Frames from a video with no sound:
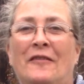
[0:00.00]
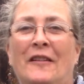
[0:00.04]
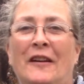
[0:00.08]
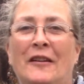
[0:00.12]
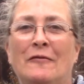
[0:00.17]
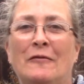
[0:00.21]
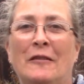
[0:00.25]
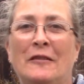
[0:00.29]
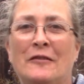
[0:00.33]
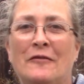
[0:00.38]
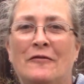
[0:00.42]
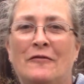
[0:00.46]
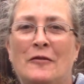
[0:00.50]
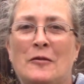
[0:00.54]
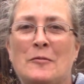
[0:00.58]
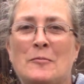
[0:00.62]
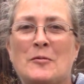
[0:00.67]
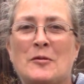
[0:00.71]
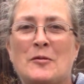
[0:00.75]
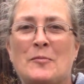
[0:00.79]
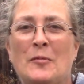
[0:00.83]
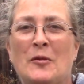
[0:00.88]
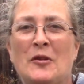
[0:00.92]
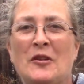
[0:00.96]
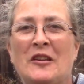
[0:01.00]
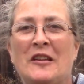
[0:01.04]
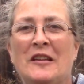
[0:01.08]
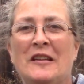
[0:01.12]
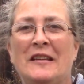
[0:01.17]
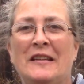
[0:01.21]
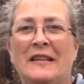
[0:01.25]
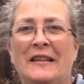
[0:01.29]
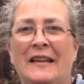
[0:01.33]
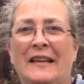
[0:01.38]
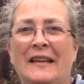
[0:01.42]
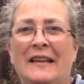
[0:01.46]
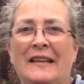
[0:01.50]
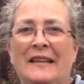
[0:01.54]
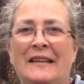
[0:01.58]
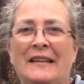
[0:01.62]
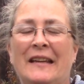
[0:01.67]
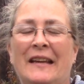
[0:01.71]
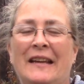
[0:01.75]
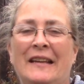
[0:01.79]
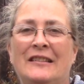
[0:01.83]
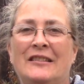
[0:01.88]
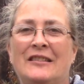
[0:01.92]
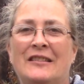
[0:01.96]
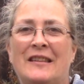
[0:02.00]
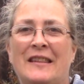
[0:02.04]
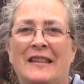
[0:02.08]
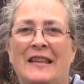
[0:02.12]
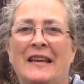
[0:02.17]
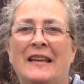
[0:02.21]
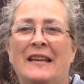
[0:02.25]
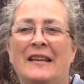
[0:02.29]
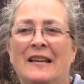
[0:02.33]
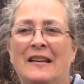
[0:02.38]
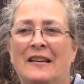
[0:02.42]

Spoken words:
I run the farmers market, and I think